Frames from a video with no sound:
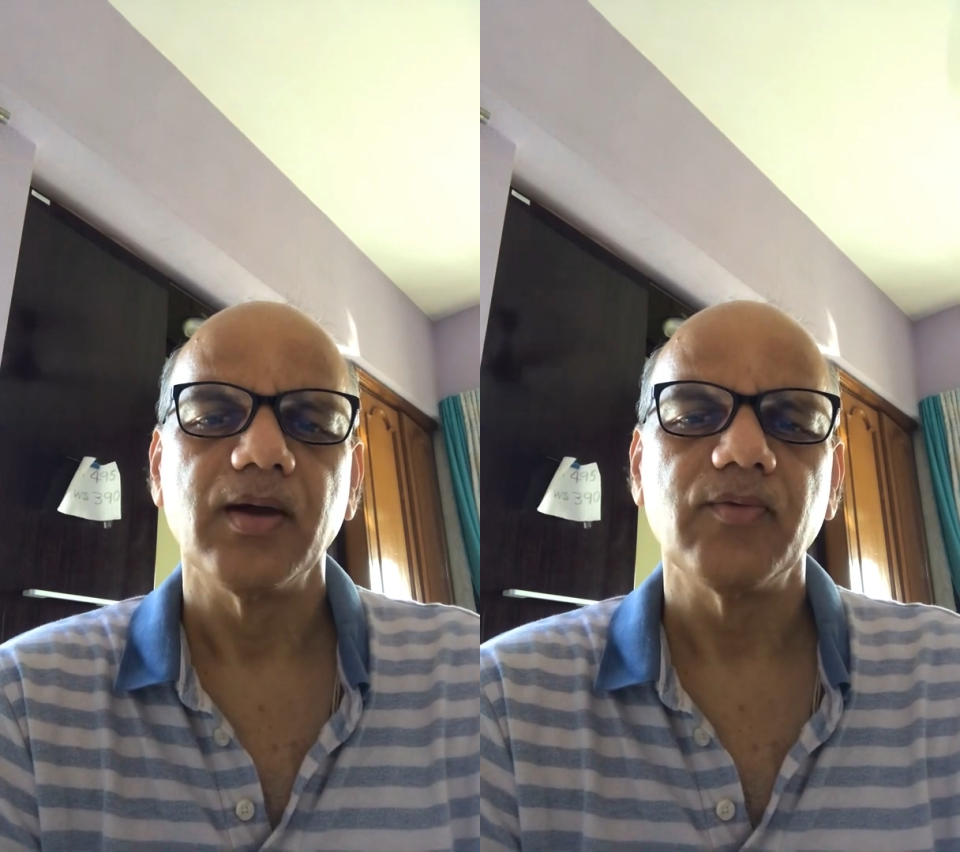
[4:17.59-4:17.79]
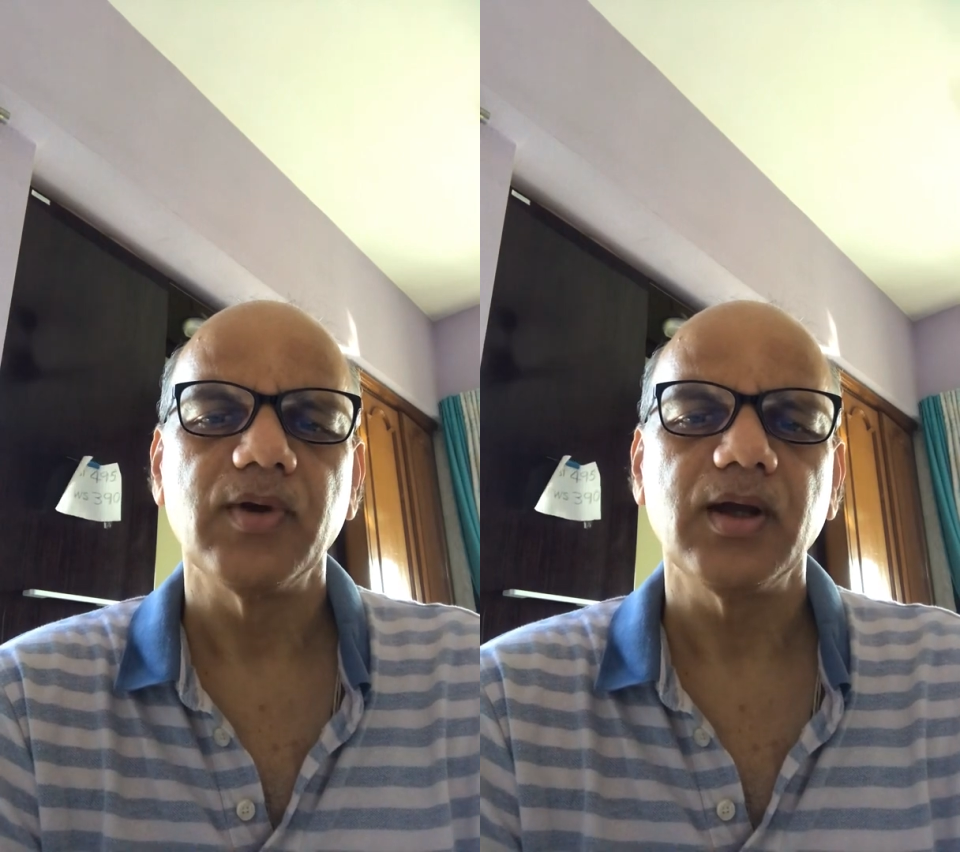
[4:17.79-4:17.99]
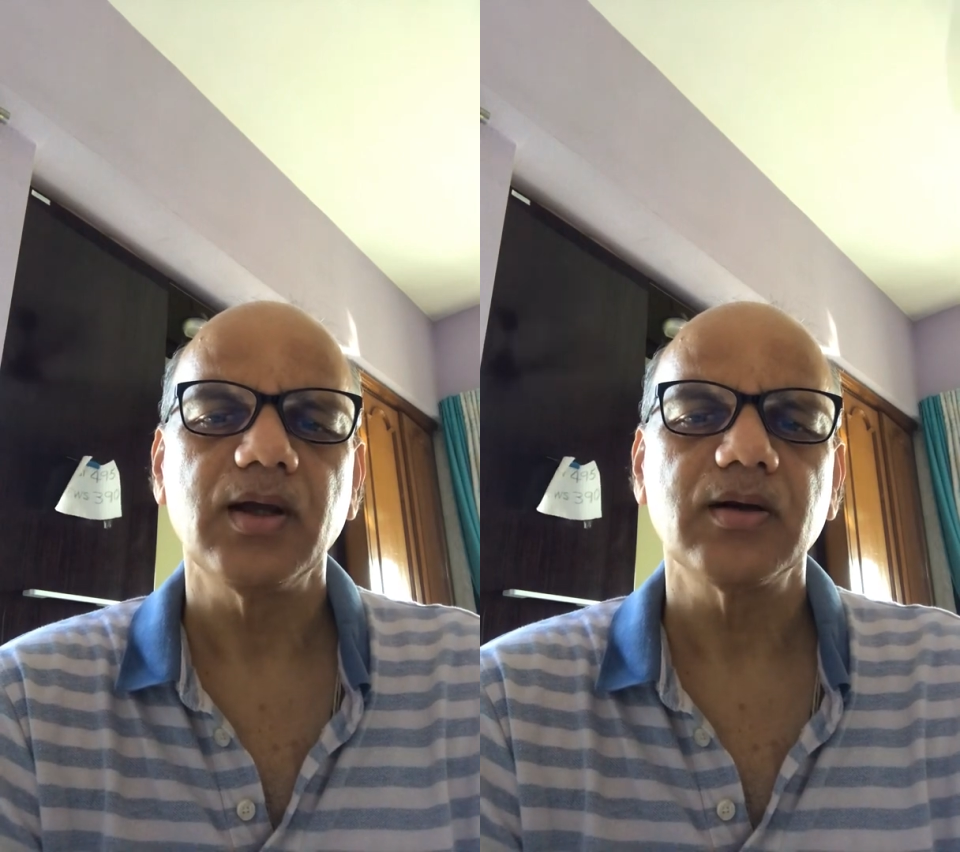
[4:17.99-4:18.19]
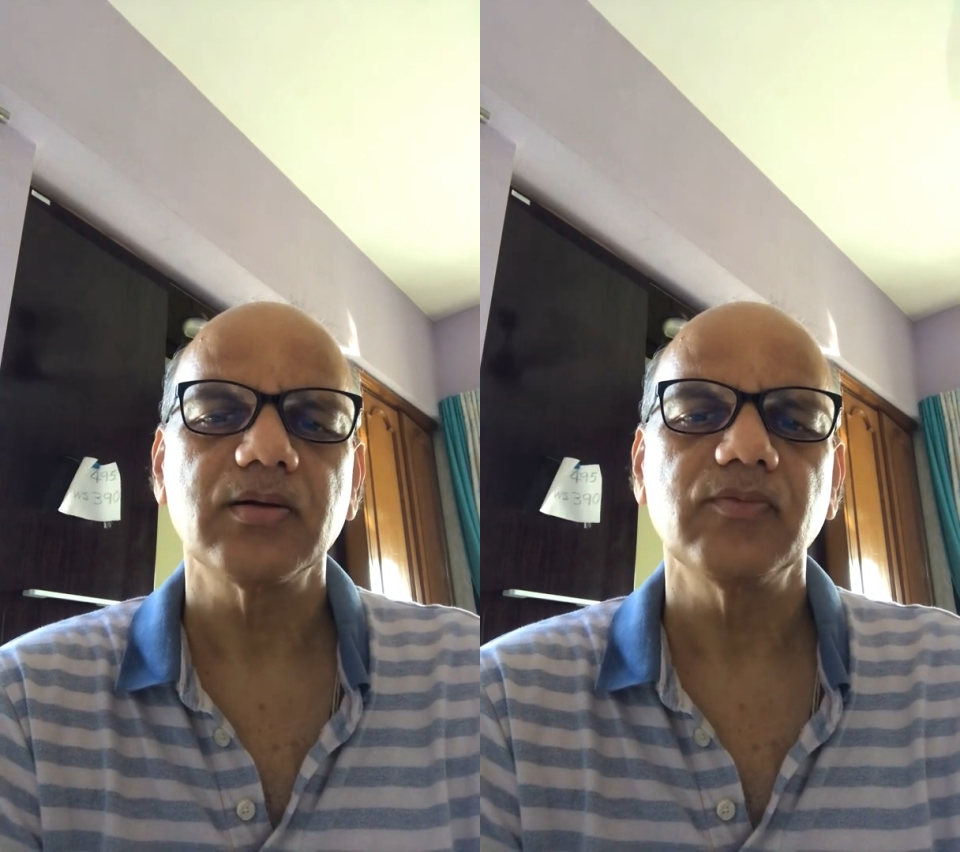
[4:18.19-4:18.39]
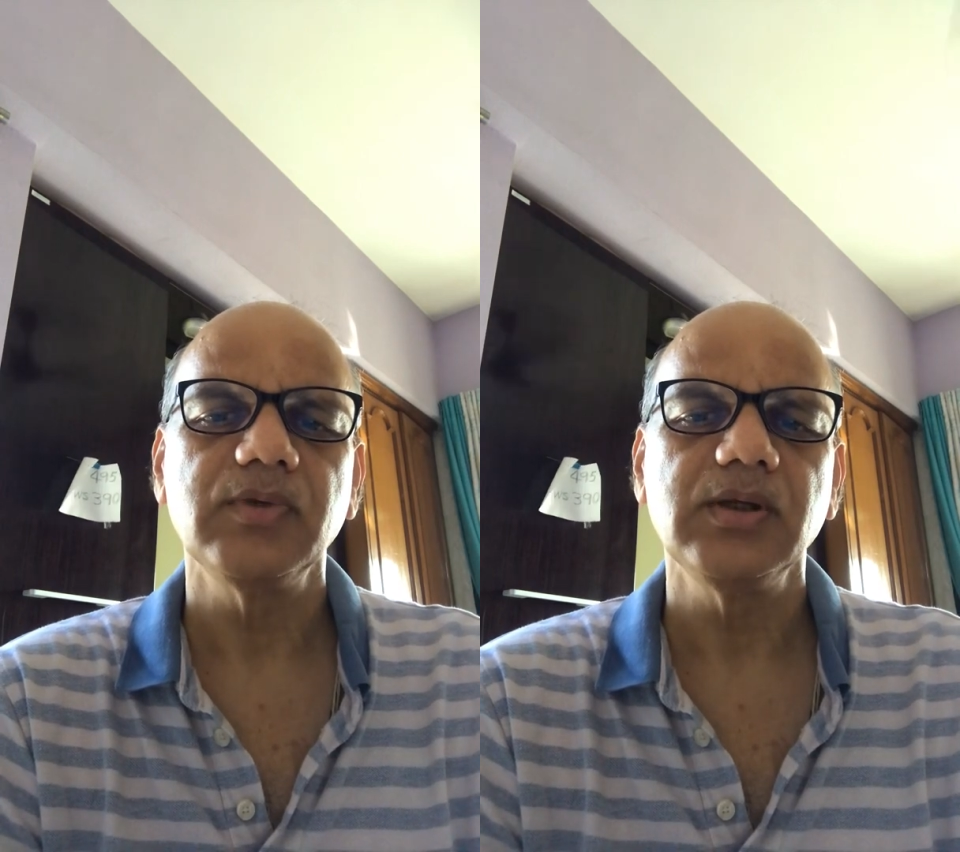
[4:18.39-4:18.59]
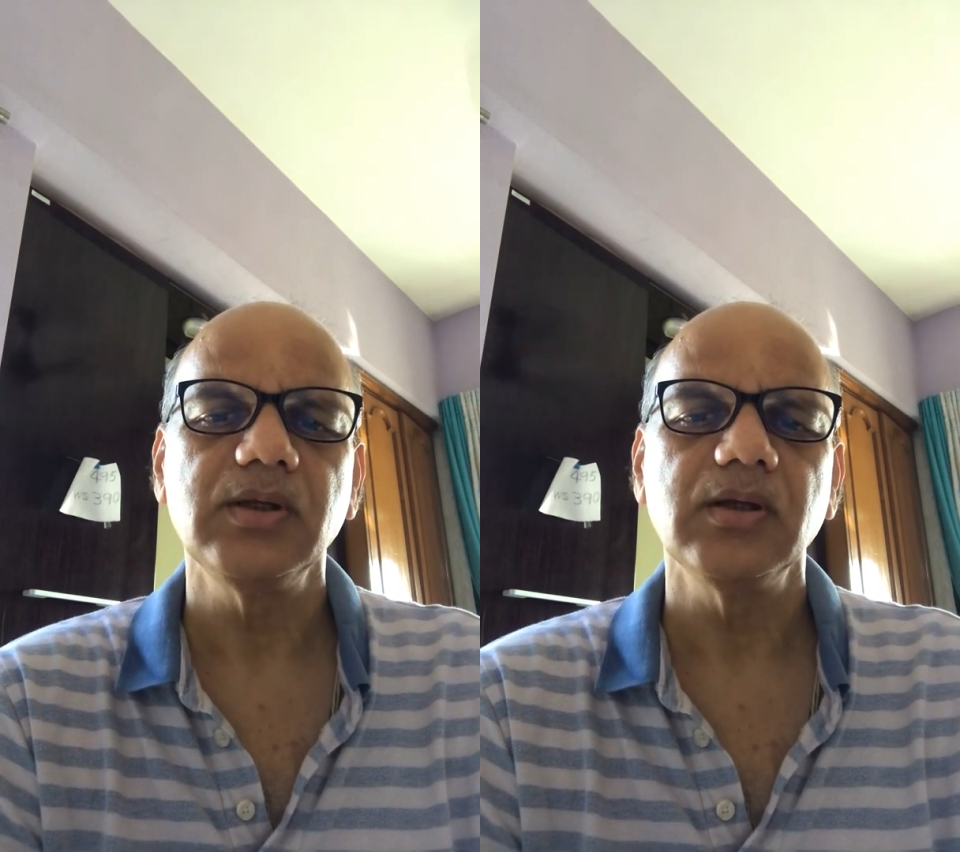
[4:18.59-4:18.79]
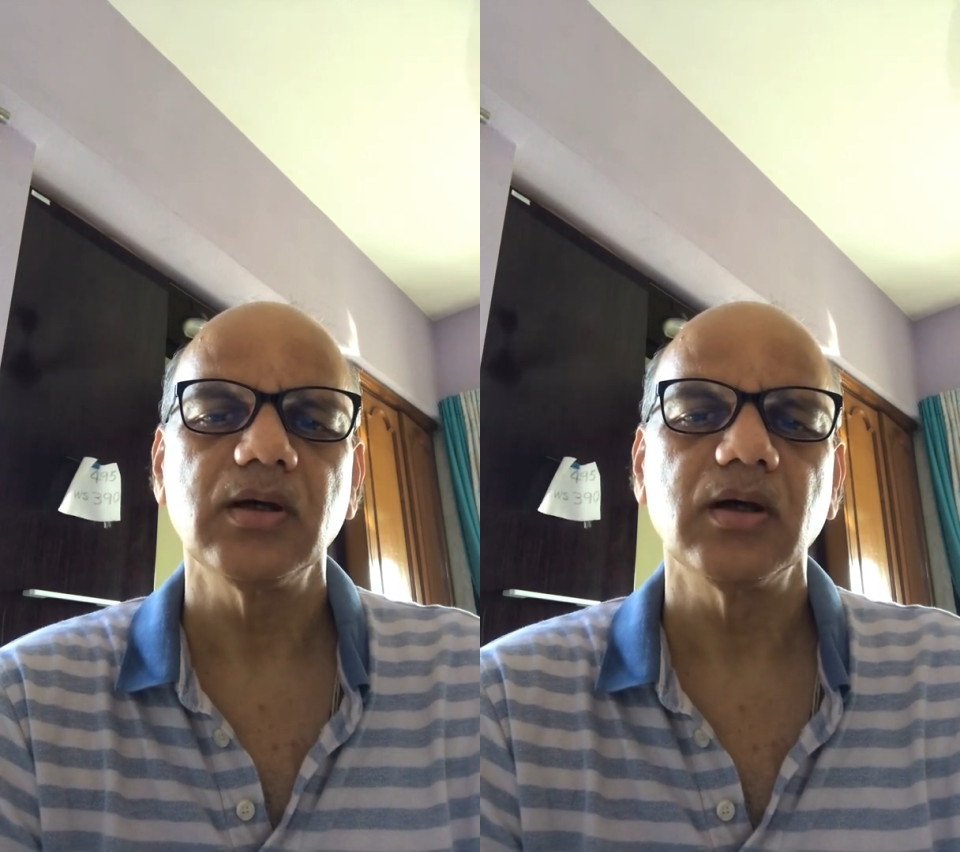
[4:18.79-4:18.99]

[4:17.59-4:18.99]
where we